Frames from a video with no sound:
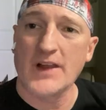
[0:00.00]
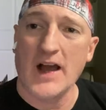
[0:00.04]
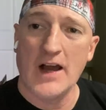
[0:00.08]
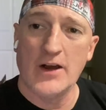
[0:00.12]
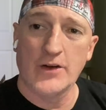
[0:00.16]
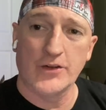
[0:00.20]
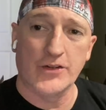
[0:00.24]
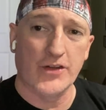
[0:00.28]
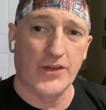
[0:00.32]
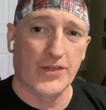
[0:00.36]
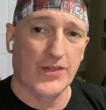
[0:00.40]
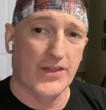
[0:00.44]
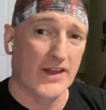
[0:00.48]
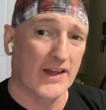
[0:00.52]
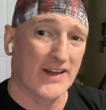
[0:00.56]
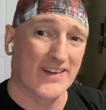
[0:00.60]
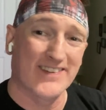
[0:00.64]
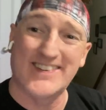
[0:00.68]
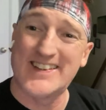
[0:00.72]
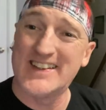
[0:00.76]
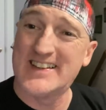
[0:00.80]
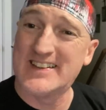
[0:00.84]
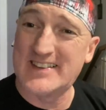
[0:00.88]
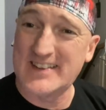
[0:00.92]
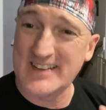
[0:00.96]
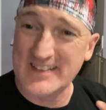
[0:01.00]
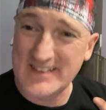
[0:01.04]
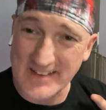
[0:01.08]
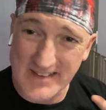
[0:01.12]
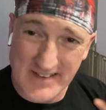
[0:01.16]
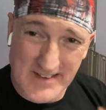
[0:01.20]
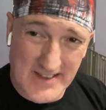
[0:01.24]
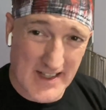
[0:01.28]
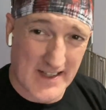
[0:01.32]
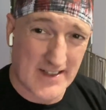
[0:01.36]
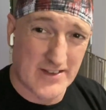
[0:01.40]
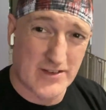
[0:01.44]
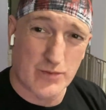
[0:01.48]
I also think since it's a
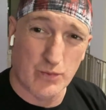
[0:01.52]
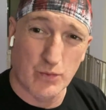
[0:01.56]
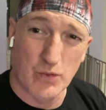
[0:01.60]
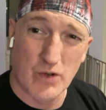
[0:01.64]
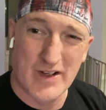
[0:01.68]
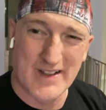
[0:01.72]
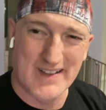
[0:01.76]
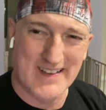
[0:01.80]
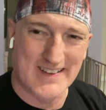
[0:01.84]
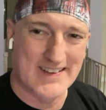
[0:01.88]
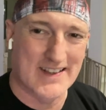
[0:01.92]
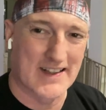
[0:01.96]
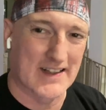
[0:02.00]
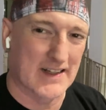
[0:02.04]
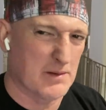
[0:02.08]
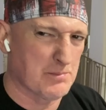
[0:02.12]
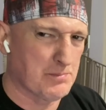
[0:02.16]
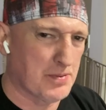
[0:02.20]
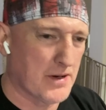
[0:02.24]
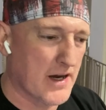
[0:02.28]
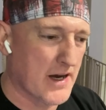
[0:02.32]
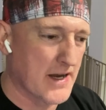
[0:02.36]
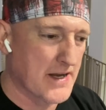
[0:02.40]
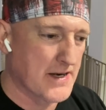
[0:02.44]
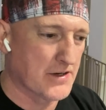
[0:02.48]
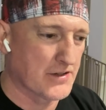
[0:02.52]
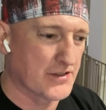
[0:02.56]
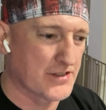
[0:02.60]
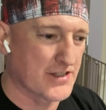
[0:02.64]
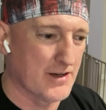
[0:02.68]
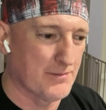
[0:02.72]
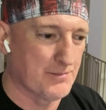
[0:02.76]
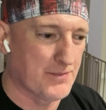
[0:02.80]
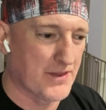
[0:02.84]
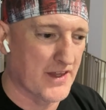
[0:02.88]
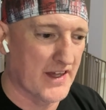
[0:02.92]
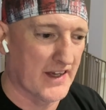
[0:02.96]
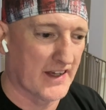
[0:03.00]
dense wood and it's like a pine or
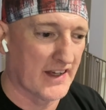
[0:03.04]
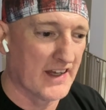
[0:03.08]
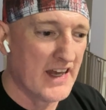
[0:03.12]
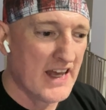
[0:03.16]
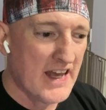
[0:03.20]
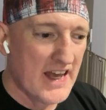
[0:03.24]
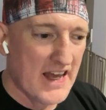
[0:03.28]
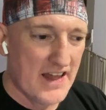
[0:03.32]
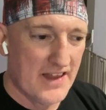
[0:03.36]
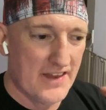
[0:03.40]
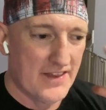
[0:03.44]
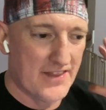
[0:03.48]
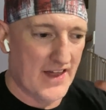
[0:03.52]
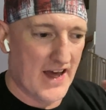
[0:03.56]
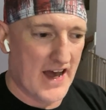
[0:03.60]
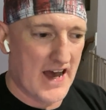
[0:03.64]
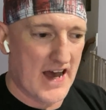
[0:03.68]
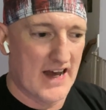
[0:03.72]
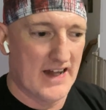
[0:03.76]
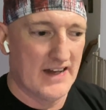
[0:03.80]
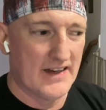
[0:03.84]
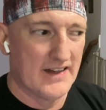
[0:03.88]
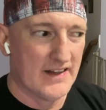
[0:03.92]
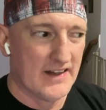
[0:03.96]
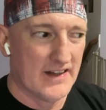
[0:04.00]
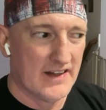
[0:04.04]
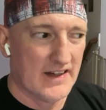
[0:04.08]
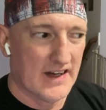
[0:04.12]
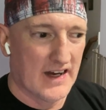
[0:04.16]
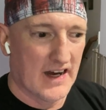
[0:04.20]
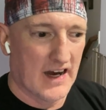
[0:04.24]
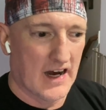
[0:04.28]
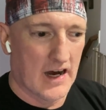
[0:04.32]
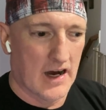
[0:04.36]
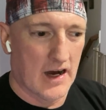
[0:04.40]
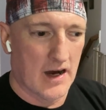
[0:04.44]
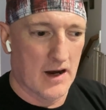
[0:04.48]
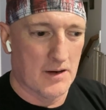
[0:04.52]
something, that
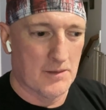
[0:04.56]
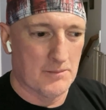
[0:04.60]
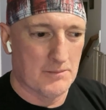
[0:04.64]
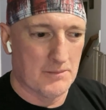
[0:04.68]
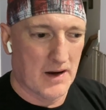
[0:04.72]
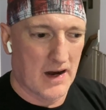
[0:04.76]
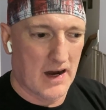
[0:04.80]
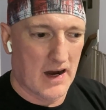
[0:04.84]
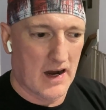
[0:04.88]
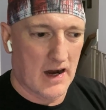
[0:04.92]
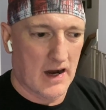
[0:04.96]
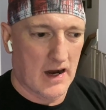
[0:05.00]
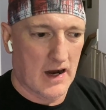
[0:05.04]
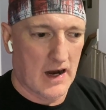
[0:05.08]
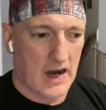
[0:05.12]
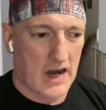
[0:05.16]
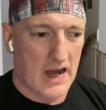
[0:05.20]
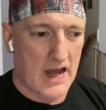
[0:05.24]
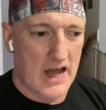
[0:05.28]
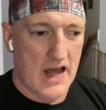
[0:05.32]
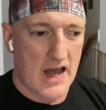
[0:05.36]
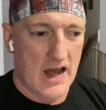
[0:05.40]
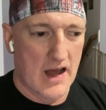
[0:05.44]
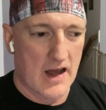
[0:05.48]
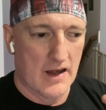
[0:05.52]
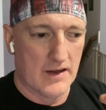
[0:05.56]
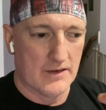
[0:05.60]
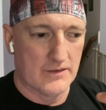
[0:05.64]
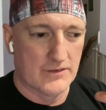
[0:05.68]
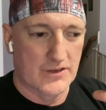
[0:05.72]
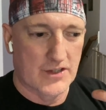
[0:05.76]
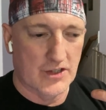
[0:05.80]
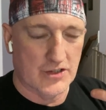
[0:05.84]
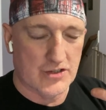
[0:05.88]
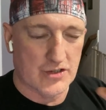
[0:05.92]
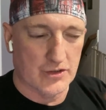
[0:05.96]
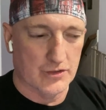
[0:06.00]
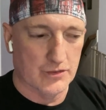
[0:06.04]
um, I, uh,
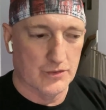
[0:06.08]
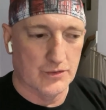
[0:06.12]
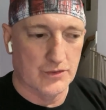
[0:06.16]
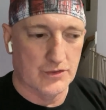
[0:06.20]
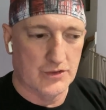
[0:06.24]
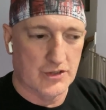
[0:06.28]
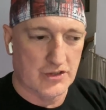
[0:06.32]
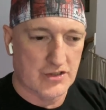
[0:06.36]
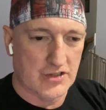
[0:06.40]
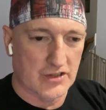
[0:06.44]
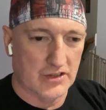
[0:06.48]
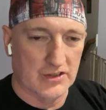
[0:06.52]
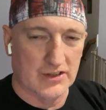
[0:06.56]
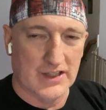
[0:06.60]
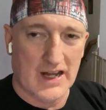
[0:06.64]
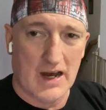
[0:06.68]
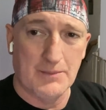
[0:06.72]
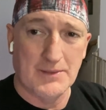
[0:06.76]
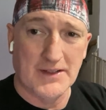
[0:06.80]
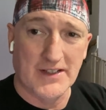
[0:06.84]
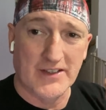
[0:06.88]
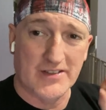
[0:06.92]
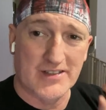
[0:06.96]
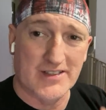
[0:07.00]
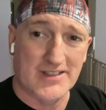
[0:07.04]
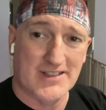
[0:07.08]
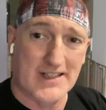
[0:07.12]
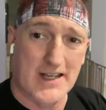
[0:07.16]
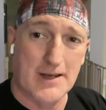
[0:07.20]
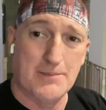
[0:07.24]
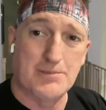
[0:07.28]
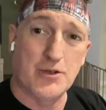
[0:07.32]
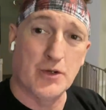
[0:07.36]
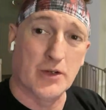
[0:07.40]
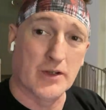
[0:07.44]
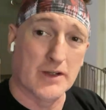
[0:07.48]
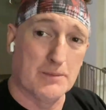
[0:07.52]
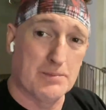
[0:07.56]
this'll, this'll allow me to skip
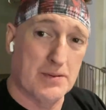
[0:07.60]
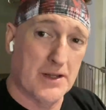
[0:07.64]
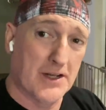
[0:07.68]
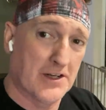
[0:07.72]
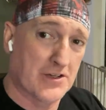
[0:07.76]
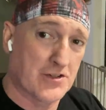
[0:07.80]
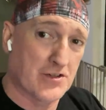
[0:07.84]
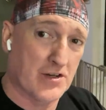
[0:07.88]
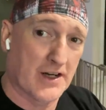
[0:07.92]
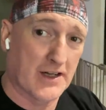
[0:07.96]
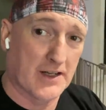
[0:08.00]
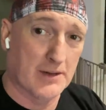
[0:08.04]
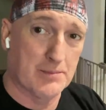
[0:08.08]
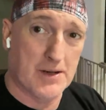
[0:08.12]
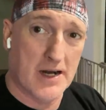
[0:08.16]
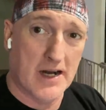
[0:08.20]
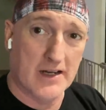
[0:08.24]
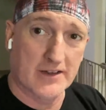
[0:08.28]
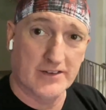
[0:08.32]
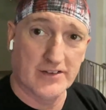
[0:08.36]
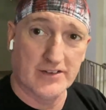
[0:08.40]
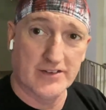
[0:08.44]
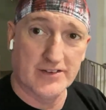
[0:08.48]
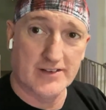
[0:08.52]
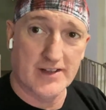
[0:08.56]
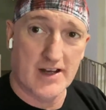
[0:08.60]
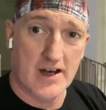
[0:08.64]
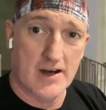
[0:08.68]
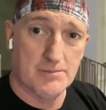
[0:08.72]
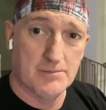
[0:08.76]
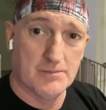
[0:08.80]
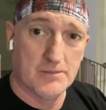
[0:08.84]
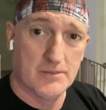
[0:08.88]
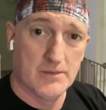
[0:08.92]
doing a penetrating epoxy step.